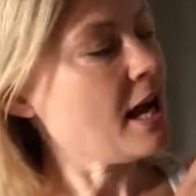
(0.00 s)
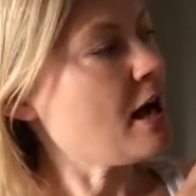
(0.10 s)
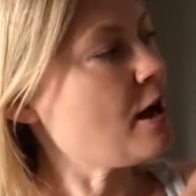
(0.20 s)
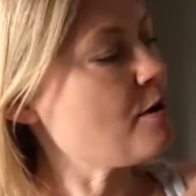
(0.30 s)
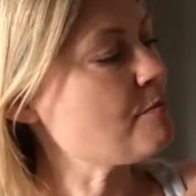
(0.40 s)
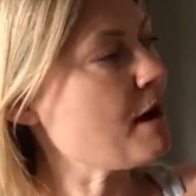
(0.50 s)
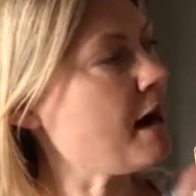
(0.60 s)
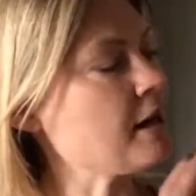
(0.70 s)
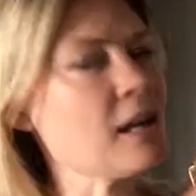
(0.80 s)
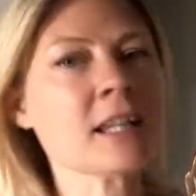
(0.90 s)
Um,
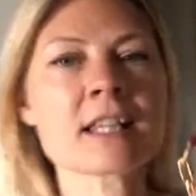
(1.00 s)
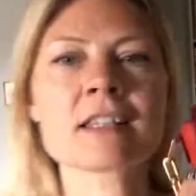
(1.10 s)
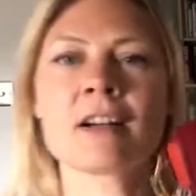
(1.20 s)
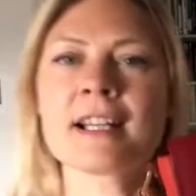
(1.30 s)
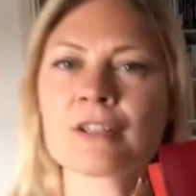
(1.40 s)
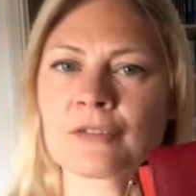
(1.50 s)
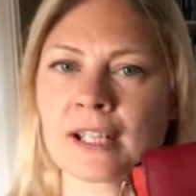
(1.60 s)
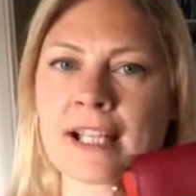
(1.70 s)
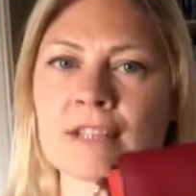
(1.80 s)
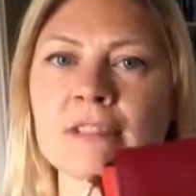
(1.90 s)
and I like the size of
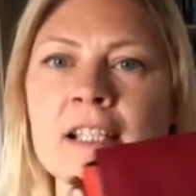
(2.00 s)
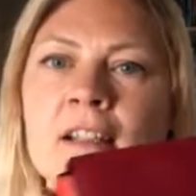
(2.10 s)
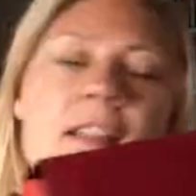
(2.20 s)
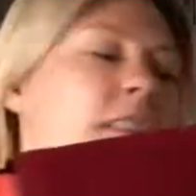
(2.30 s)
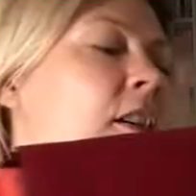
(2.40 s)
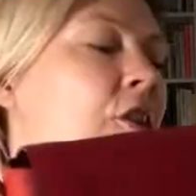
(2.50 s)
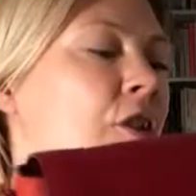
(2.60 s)
it. It's a really nice size.